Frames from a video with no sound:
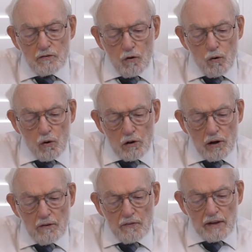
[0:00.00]

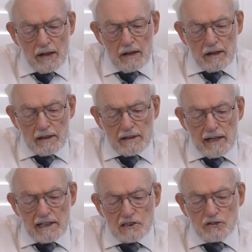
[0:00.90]
4, and
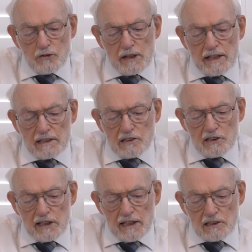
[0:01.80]
days 3 and
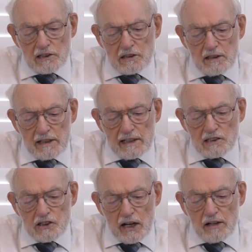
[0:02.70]
6
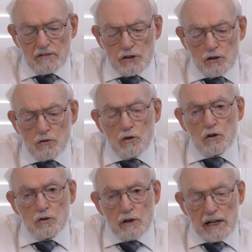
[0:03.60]
each have 2
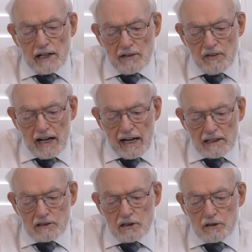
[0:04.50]
creative
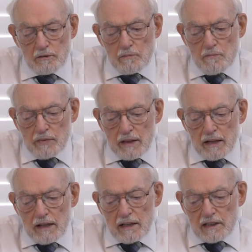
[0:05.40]
acts.
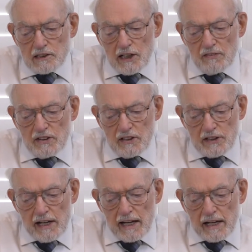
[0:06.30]
The 7th
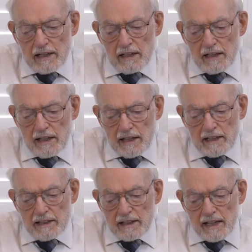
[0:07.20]
day
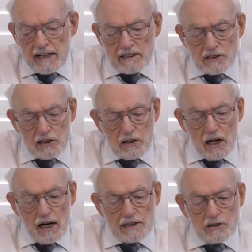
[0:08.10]
indicates
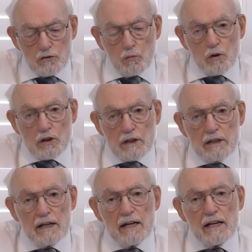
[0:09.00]
God's work
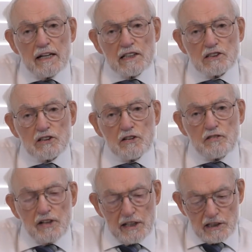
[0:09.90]
is
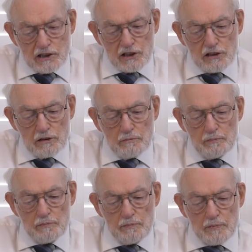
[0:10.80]
finished.
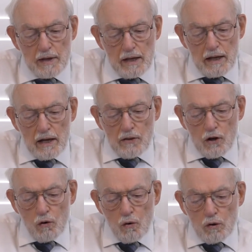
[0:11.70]

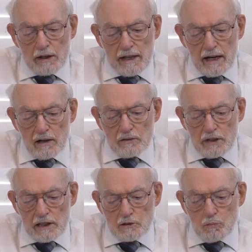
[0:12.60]
The whole account
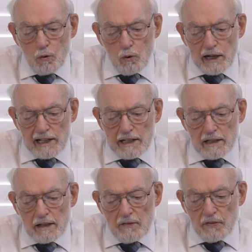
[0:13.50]
is
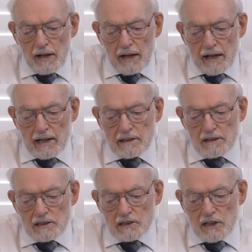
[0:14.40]
poetic and
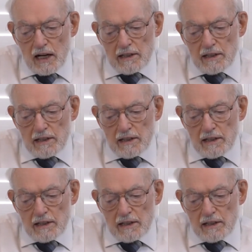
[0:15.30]
does not